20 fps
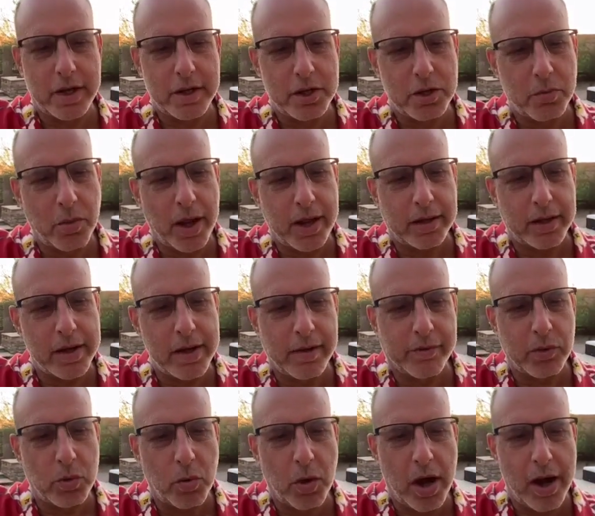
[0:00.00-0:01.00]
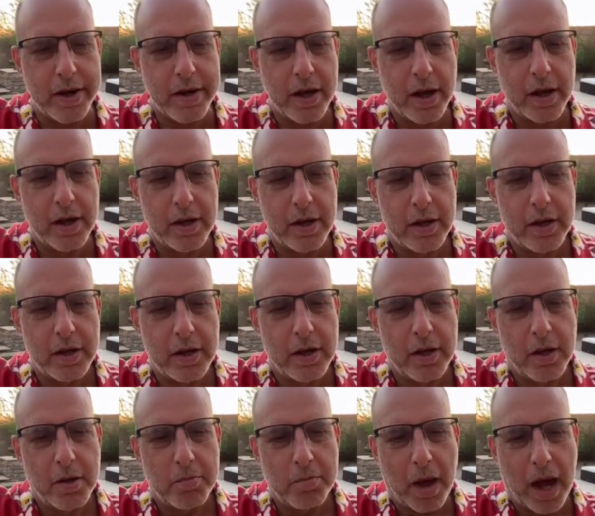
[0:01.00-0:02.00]
Denis Waitley. Number one,
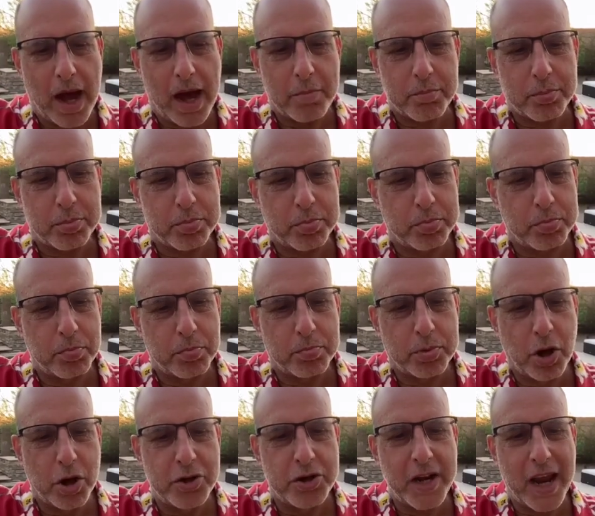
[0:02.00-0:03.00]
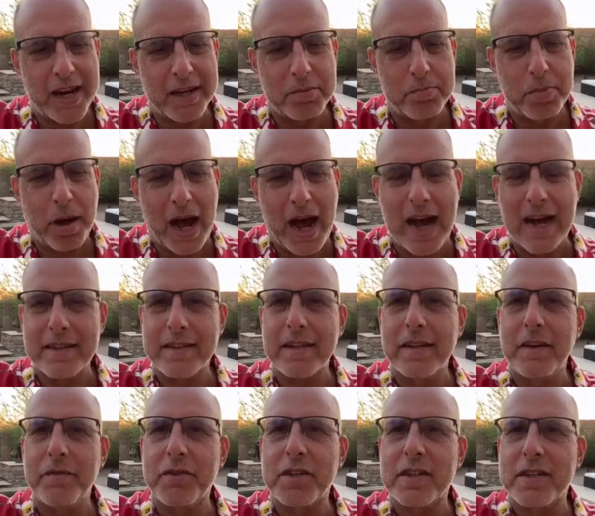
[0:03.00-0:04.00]
po- project
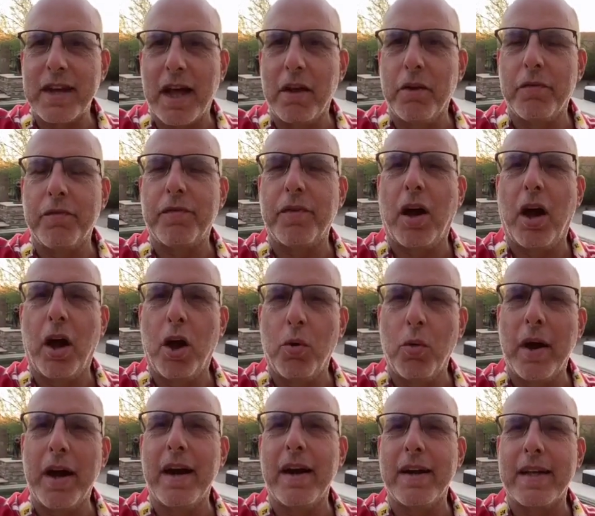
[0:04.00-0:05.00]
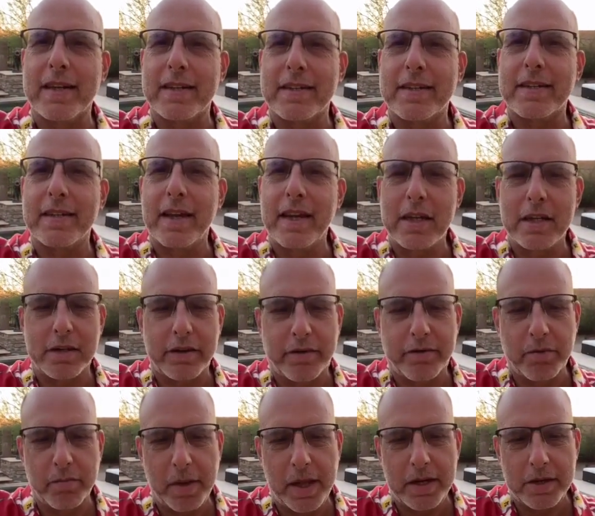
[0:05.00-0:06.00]
positive self awareness.
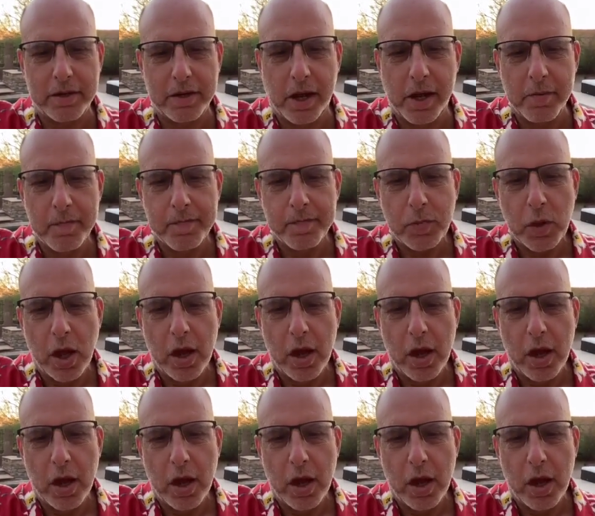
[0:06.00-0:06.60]
Easy for me to say.